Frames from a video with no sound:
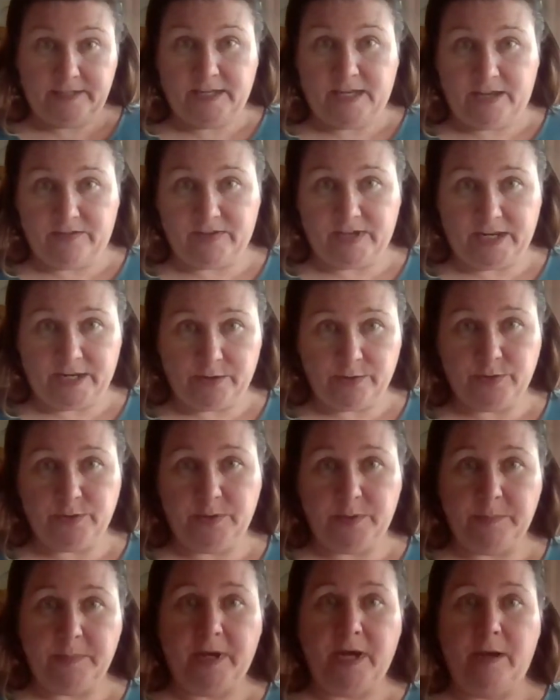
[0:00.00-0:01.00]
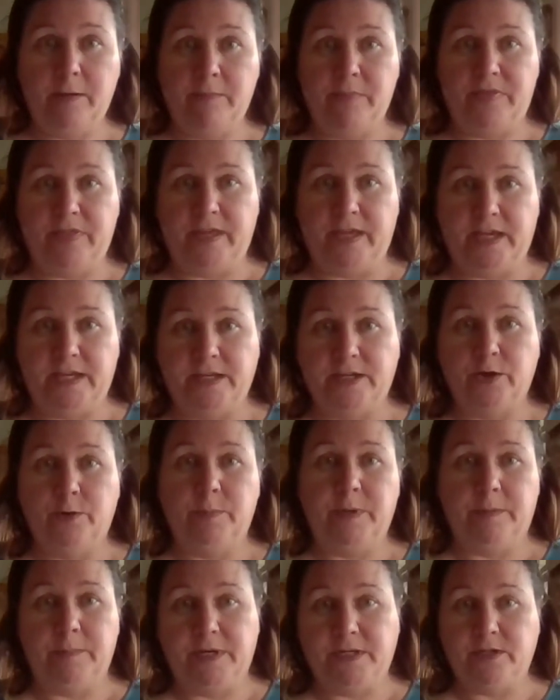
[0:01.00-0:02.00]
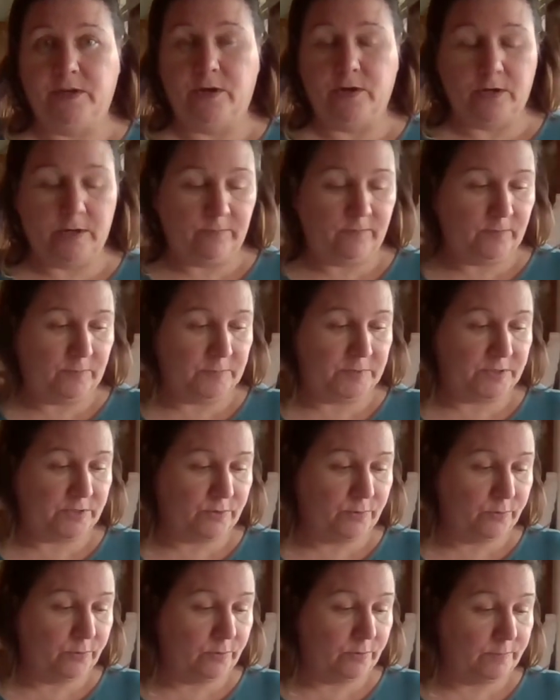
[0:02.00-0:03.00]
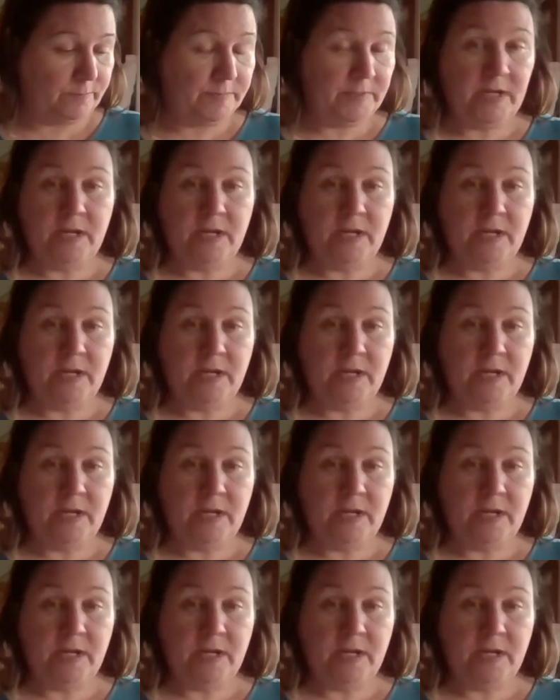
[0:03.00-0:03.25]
I've got to go do the mom thing and go pick my daughter up from school.